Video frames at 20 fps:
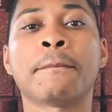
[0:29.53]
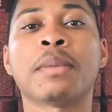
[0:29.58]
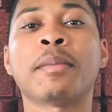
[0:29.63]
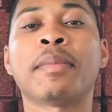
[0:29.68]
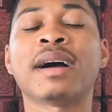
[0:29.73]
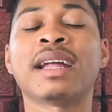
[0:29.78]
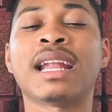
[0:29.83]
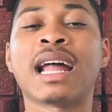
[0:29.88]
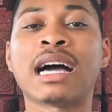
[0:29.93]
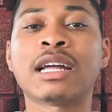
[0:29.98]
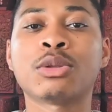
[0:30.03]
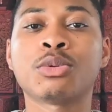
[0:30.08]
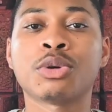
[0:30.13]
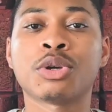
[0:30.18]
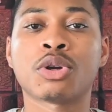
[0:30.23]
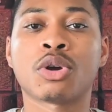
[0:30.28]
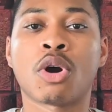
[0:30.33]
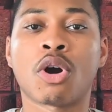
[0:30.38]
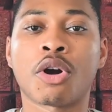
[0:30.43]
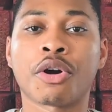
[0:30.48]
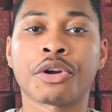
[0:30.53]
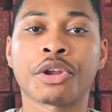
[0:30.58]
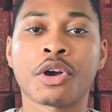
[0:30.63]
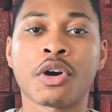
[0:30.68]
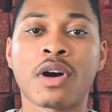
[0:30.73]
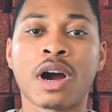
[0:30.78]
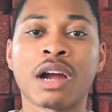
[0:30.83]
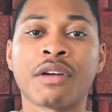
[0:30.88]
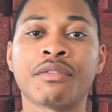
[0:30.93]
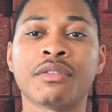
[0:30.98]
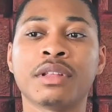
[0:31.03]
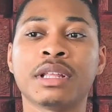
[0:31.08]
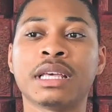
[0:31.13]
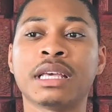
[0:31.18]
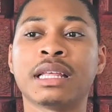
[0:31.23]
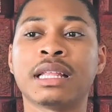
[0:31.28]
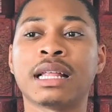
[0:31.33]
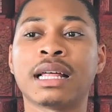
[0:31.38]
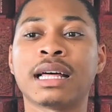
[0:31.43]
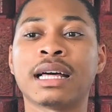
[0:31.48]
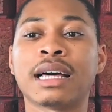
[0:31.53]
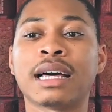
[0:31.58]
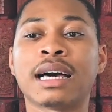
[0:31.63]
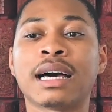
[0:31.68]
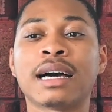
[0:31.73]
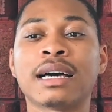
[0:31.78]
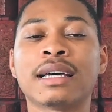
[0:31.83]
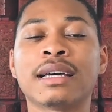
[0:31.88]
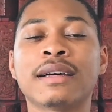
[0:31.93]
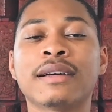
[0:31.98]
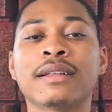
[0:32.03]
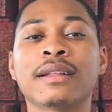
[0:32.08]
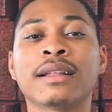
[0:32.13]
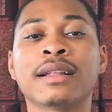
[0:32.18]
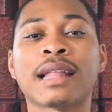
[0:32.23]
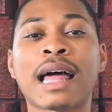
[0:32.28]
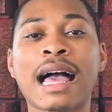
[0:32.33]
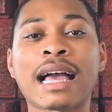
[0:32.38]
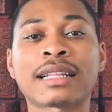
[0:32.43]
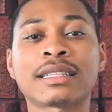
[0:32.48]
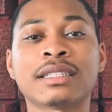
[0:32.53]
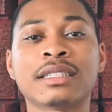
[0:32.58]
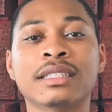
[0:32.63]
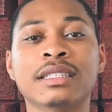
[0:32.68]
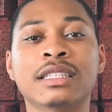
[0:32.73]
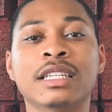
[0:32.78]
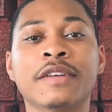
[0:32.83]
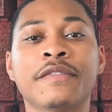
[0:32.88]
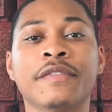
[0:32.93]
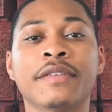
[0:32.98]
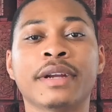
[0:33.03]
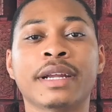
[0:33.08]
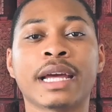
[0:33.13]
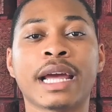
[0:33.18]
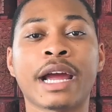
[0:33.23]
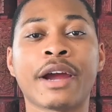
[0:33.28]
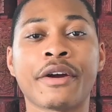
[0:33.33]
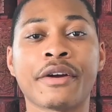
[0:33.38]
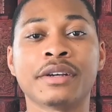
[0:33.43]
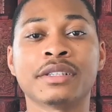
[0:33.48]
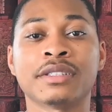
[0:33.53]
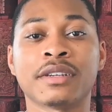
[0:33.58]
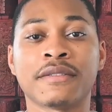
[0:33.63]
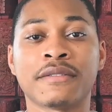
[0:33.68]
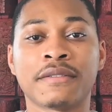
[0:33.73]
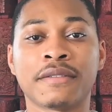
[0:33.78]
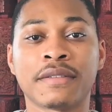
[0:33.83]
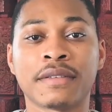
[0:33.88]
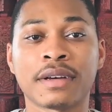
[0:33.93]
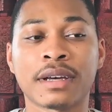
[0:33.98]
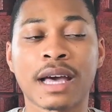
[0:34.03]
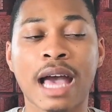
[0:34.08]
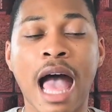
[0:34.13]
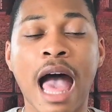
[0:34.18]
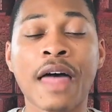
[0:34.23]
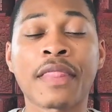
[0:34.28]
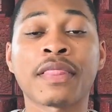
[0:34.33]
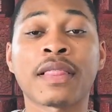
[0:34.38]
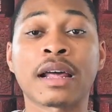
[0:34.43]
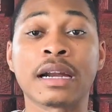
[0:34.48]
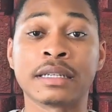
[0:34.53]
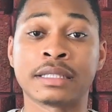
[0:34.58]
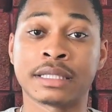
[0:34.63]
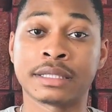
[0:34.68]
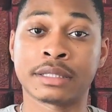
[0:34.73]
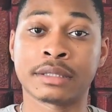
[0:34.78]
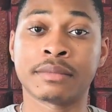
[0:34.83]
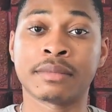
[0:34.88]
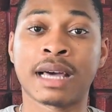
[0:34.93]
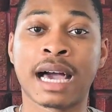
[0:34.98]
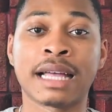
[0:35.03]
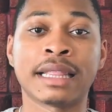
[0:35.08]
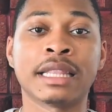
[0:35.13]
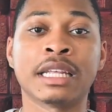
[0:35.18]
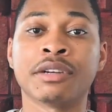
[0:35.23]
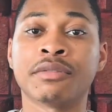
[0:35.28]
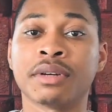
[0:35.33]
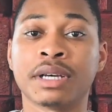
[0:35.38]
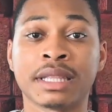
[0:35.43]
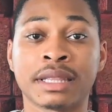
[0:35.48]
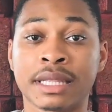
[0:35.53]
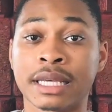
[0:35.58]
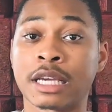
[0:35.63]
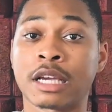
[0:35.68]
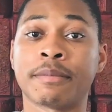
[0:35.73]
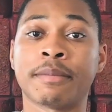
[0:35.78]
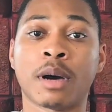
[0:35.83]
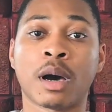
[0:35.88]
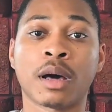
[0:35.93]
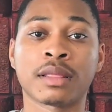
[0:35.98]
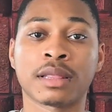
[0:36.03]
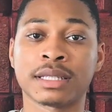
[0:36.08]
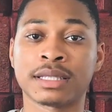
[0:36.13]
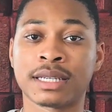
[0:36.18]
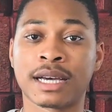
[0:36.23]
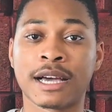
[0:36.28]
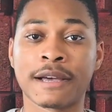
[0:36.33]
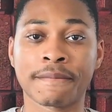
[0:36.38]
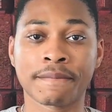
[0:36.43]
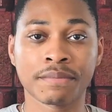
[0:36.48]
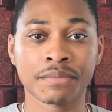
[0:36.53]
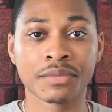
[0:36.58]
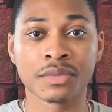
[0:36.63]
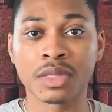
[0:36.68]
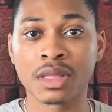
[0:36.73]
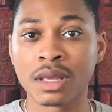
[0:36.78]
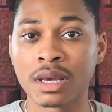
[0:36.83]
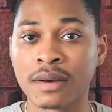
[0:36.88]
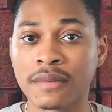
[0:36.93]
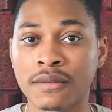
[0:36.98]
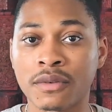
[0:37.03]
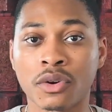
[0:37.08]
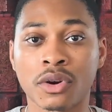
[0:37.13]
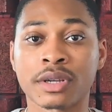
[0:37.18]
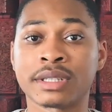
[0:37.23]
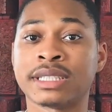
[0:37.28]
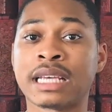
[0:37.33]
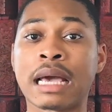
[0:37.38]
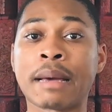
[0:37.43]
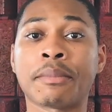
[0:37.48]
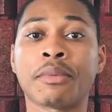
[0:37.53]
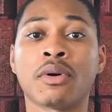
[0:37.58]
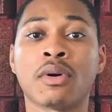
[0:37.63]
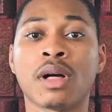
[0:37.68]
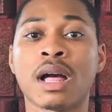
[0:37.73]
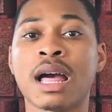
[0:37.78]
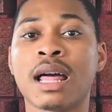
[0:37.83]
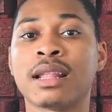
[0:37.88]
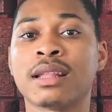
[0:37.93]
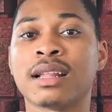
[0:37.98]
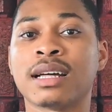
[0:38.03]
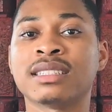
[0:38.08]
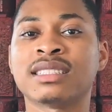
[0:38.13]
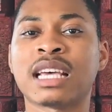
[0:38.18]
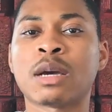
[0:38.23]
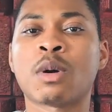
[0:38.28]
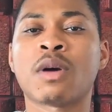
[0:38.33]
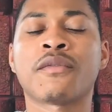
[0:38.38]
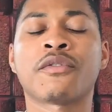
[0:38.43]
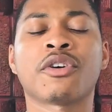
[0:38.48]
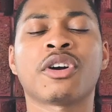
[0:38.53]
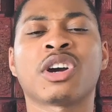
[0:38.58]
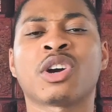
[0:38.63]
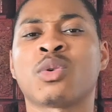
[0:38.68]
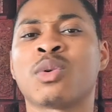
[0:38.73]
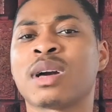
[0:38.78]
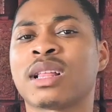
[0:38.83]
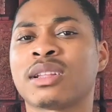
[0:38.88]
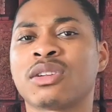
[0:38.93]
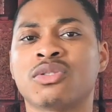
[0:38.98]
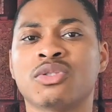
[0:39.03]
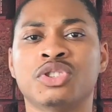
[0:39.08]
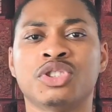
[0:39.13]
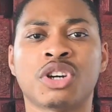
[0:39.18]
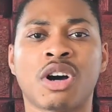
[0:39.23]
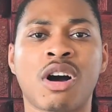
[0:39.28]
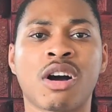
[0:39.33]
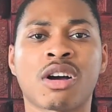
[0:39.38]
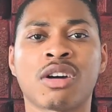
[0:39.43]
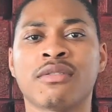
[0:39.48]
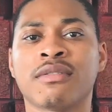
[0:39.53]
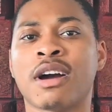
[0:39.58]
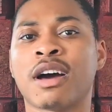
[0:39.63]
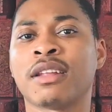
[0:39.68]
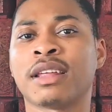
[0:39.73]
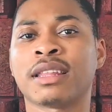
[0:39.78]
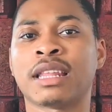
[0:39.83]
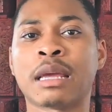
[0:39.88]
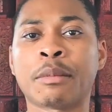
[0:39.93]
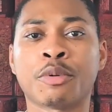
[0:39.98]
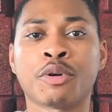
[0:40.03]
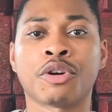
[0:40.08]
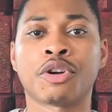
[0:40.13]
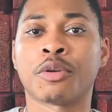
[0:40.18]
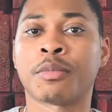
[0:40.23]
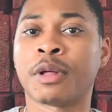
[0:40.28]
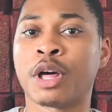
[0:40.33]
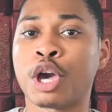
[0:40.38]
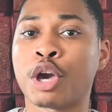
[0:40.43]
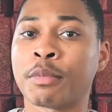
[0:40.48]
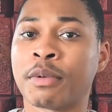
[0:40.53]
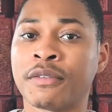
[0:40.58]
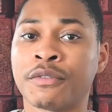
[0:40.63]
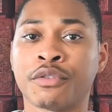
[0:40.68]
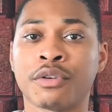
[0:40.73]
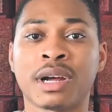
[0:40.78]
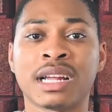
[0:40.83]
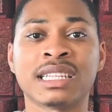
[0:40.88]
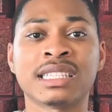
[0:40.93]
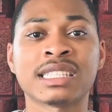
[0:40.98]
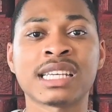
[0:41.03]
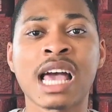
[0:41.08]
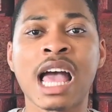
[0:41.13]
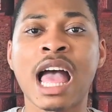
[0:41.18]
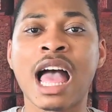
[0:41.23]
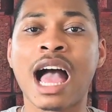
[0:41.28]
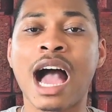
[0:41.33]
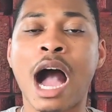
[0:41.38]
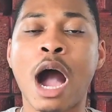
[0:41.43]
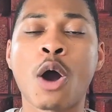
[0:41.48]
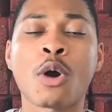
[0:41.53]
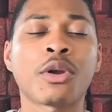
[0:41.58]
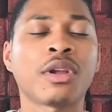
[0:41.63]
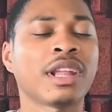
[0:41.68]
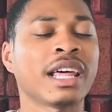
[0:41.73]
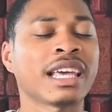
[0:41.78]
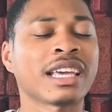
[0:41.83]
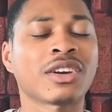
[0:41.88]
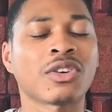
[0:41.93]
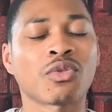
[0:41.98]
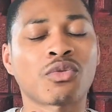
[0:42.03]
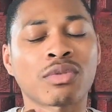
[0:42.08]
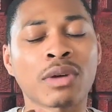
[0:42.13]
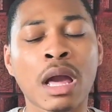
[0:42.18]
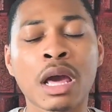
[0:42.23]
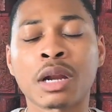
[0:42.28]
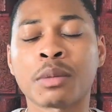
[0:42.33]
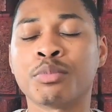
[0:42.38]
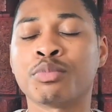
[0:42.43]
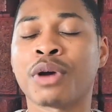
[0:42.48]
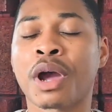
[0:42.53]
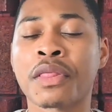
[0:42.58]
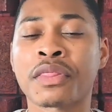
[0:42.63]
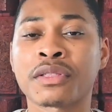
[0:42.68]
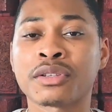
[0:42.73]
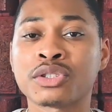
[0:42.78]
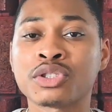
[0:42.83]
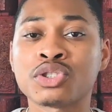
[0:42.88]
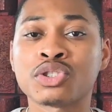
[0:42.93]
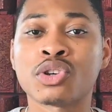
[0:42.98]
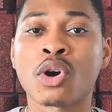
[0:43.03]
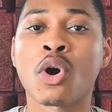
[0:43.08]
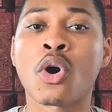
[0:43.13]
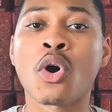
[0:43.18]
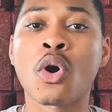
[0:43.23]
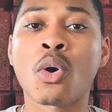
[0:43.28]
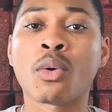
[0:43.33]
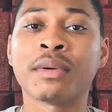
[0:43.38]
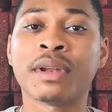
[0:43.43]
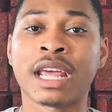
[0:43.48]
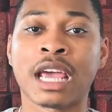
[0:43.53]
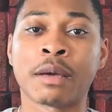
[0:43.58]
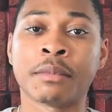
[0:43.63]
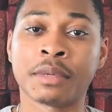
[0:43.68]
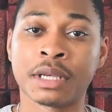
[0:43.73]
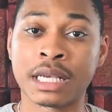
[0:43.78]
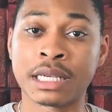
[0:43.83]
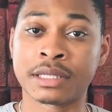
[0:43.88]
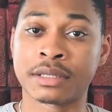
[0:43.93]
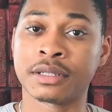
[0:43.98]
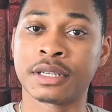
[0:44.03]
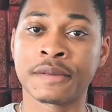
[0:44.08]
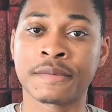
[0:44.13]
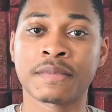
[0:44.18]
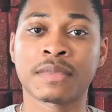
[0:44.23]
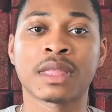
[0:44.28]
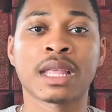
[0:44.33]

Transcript: but by not doing cardio, I really lacked in different areas of athleticism that I didn't really think about at the time. For example, let's say I went for a quick little jog around my neighborhood or playing with my friends, I would like run out of breath so damn easily.